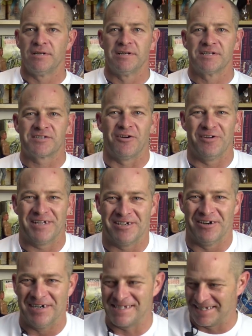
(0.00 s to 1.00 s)
Sorry
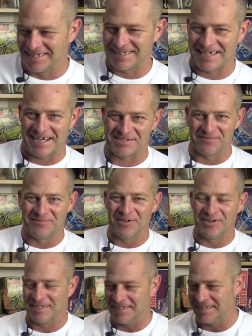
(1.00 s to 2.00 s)
guys, cats are
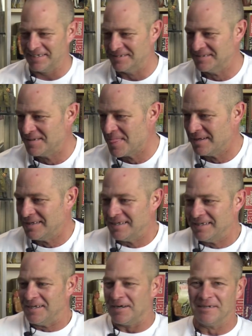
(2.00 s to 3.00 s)
fighting again.
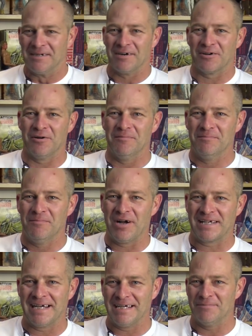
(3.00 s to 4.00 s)
I've got
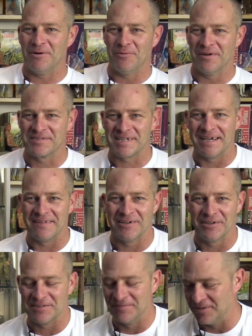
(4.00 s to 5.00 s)
my cat and my wife's cat, they
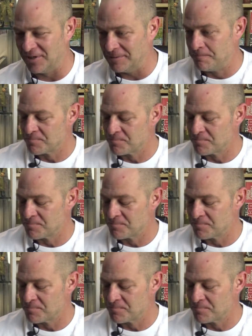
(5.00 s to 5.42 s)
like to fight.